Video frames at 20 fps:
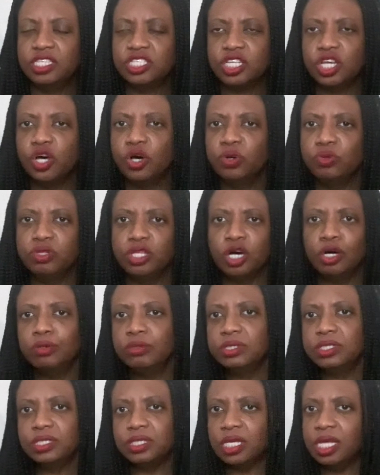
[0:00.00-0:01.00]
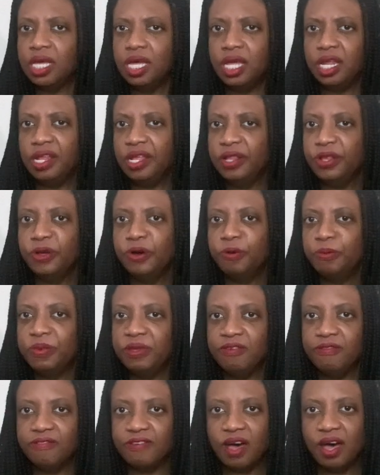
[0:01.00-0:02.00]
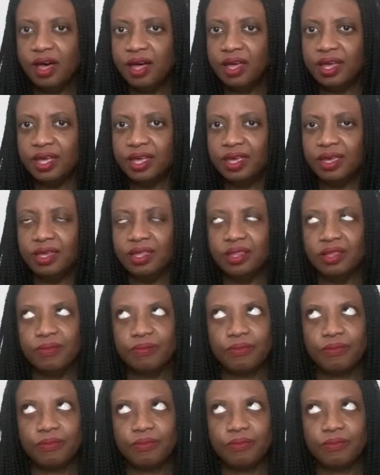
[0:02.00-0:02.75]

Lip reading: so don't sin and you'll be fine.